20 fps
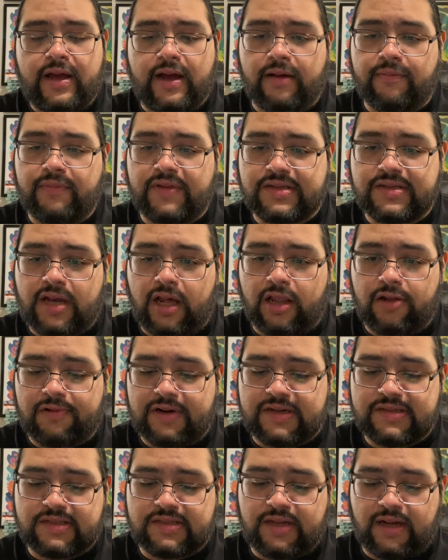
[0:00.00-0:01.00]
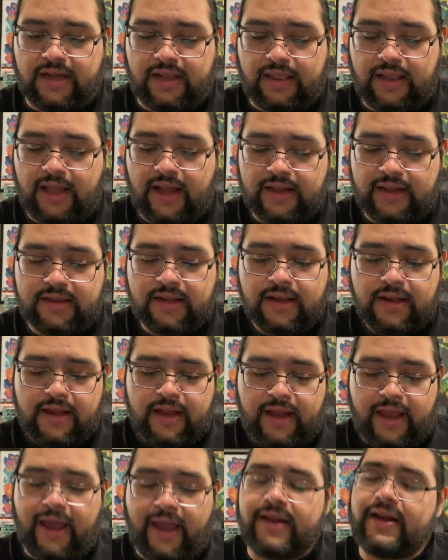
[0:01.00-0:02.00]
this colorist a lot.
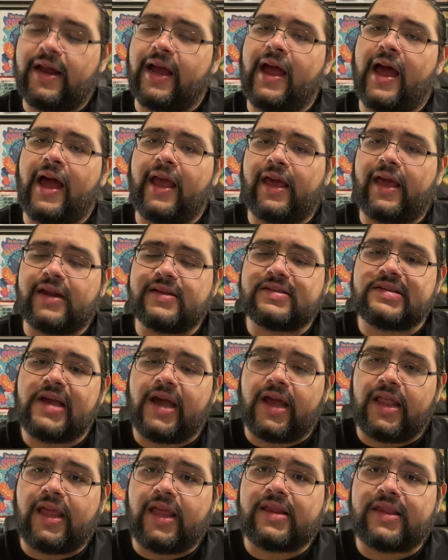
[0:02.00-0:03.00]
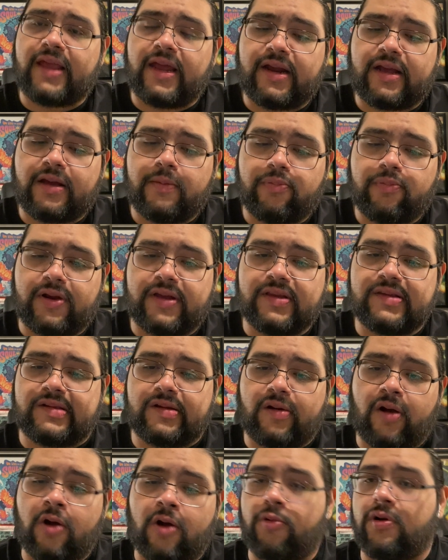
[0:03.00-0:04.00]
And I gotta say, I like Danica Brine's
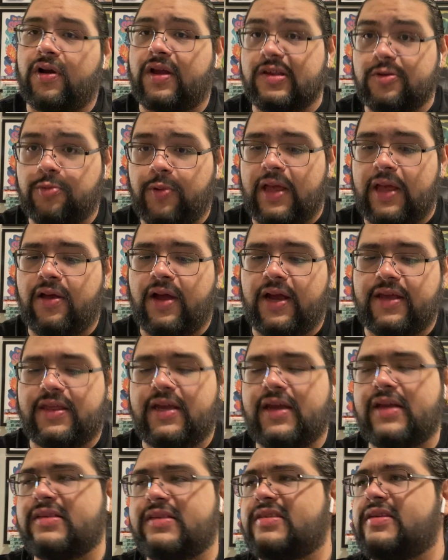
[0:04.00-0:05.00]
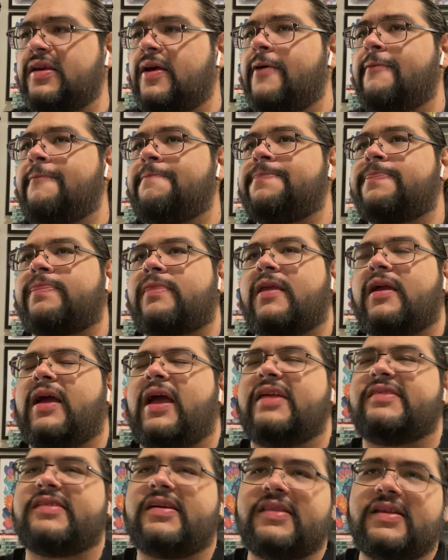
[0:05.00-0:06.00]
artwork as well. I think it's
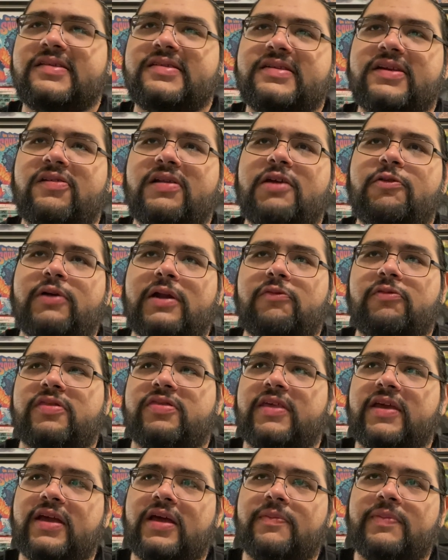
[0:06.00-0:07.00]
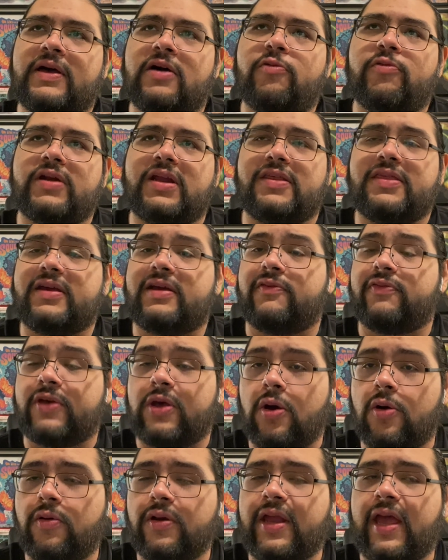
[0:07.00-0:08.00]
not necessarily what I would think about when I think of
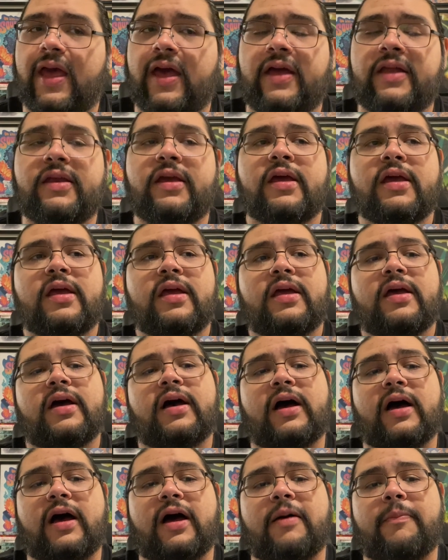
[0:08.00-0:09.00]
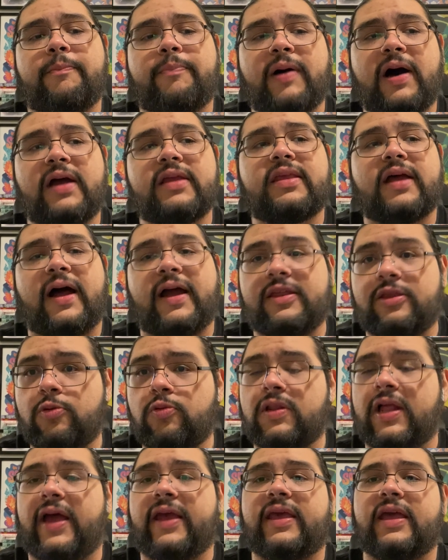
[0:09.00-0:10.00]
Conan, but I do
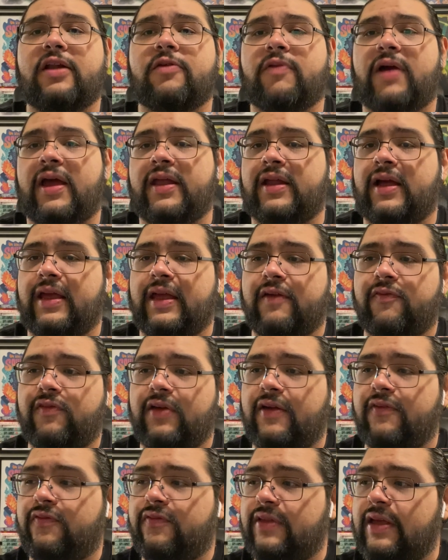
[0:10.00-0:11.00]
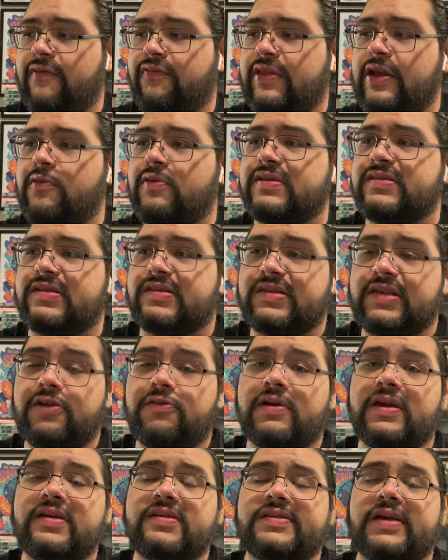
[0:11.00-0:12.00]
like it, right? If there was a
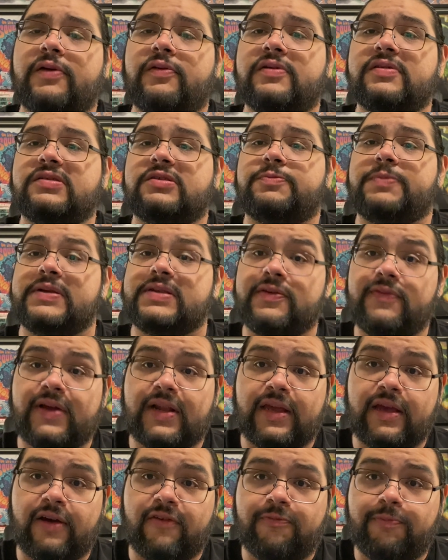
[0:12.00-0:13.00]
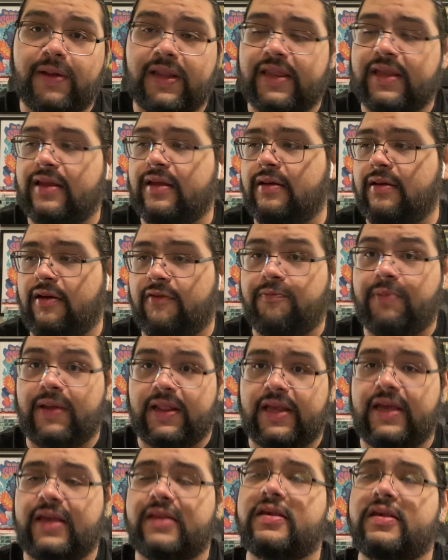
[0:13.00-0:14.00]
series that was specifically of
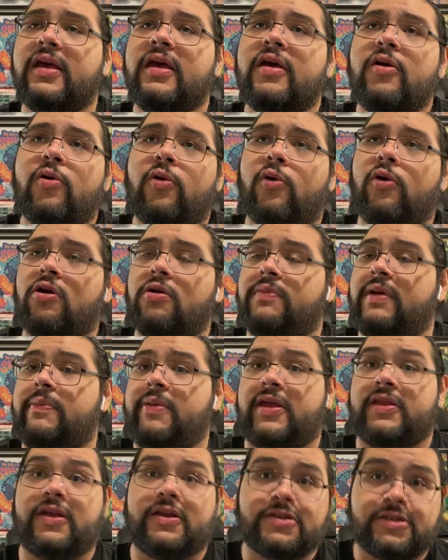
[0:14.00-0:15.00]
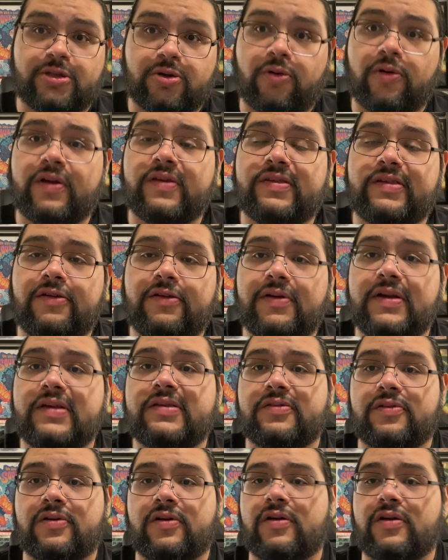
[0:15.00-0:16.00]
Bêlit, or maybe a Vegetora
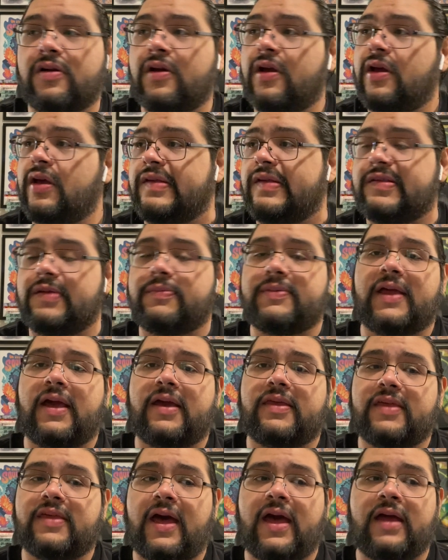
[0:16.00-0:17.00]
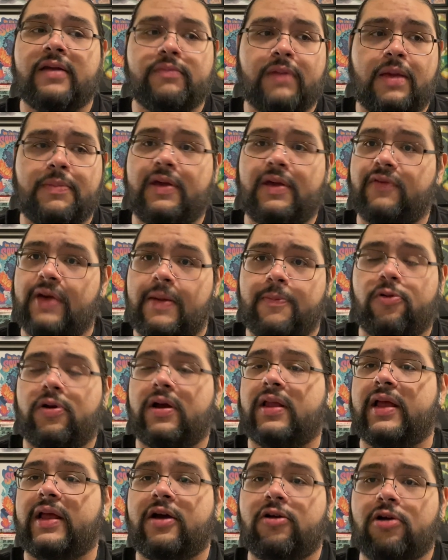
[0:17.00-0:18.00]
series or something like that, maybe a
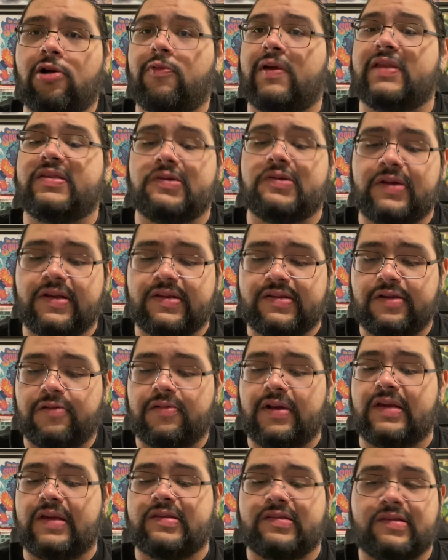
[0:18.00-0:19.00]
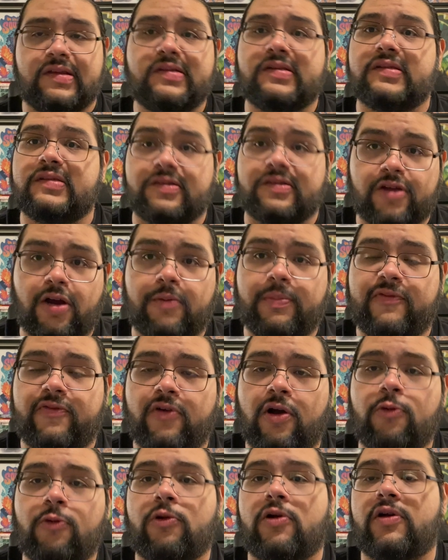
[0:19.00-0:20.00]
Vampirella or Red Sonja series, this is the type of
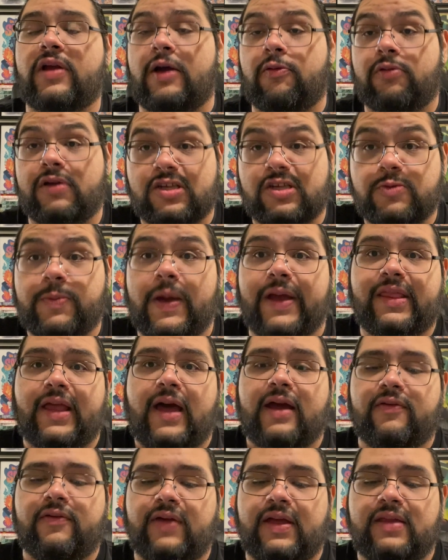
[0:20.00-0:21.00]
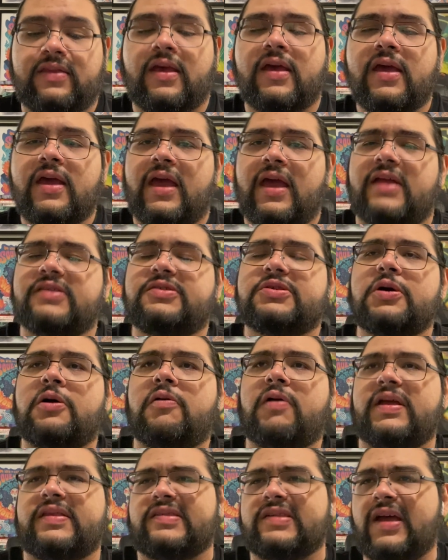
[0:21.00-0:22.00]
artwork I would expect out of it. And
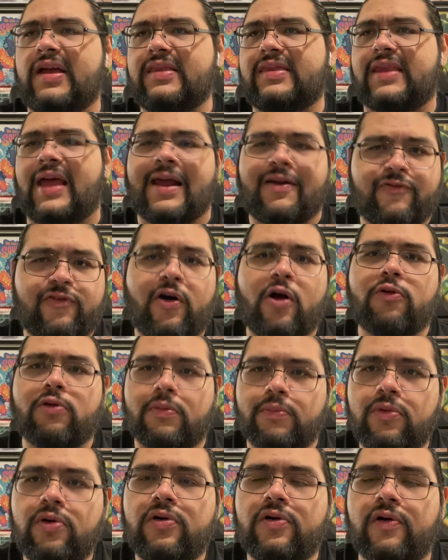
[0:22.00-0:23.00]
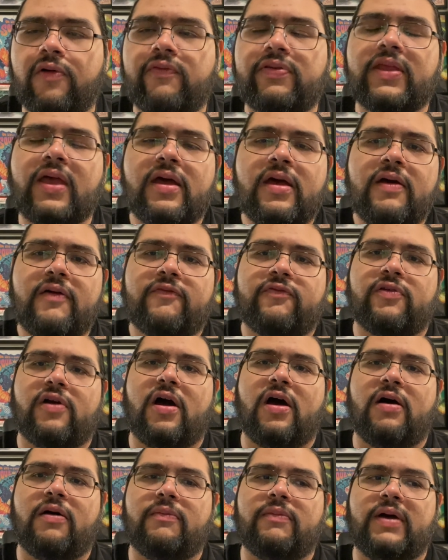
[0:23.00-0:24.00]
so it's not that far removed
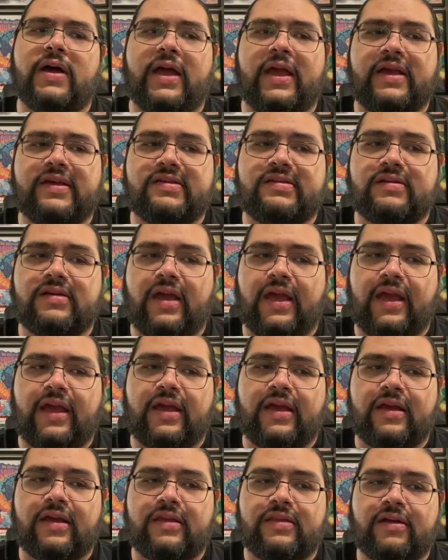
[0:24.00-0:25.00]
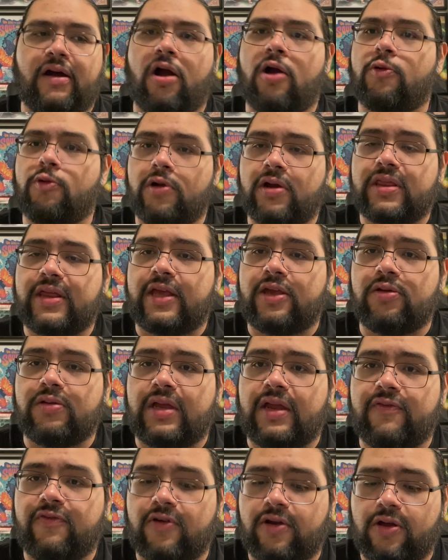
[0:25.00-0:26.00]
from the artwork that you
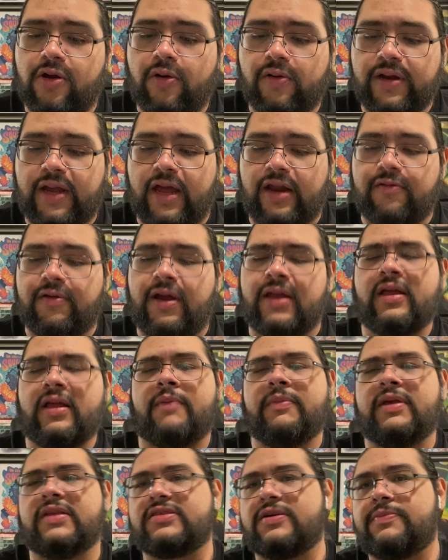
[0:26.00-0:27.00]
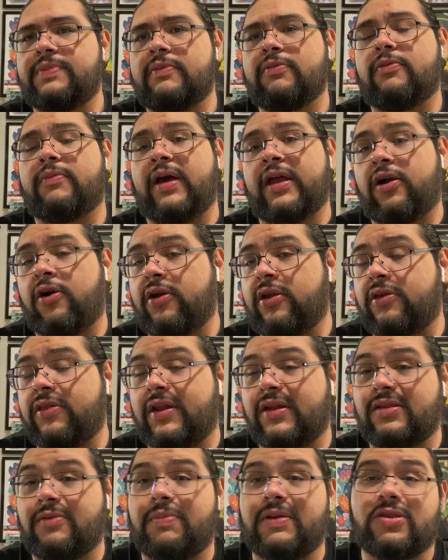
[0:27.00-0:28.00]
need for Conan, right? I mean, some people might argue that
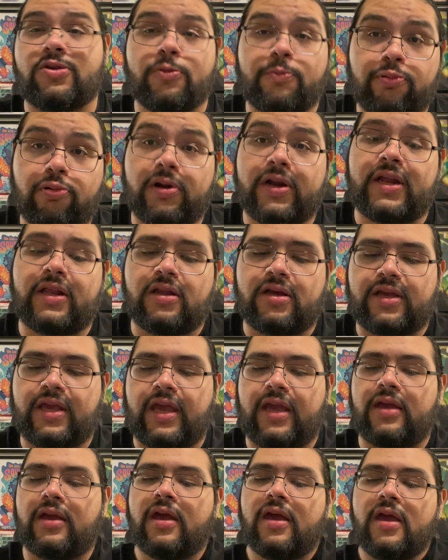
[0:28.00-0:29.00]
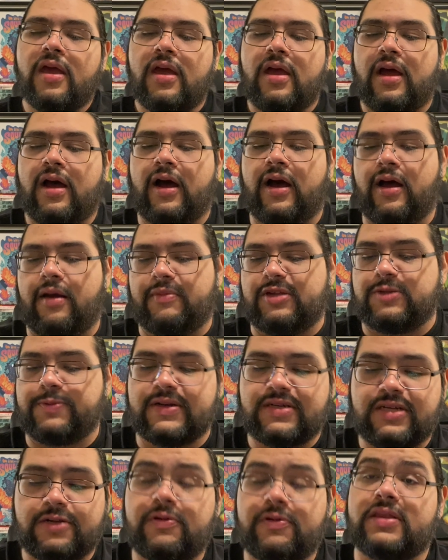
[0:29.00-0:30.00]
it's a bit too pretty looking,
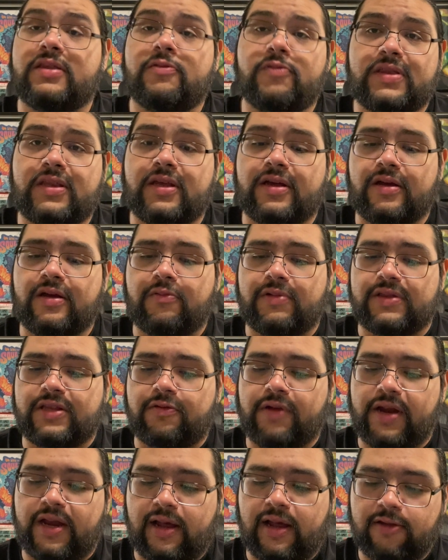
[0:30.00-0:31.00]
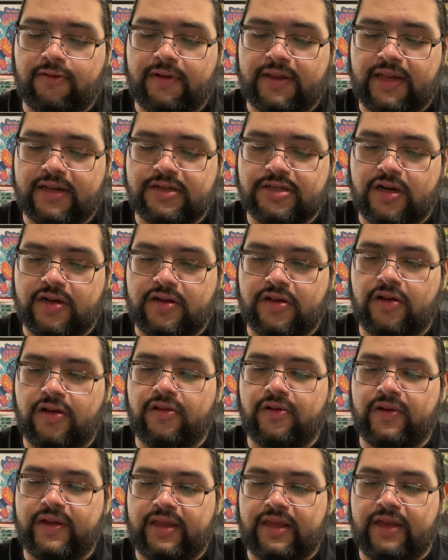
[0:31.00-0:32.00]
especially with the great coloring that João
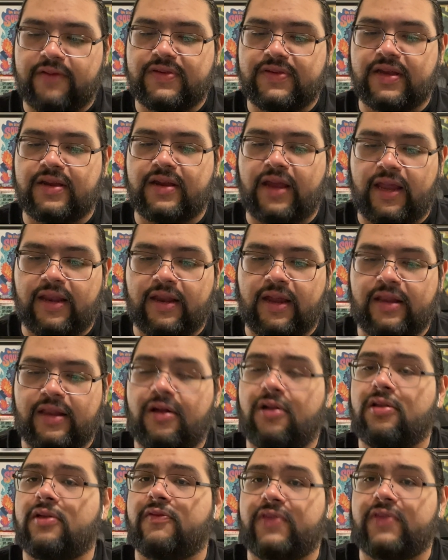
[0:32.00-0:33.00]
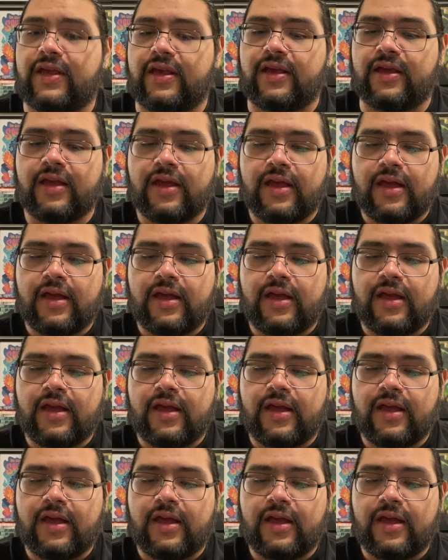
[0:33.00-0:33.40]
Canolo gives it, and all of the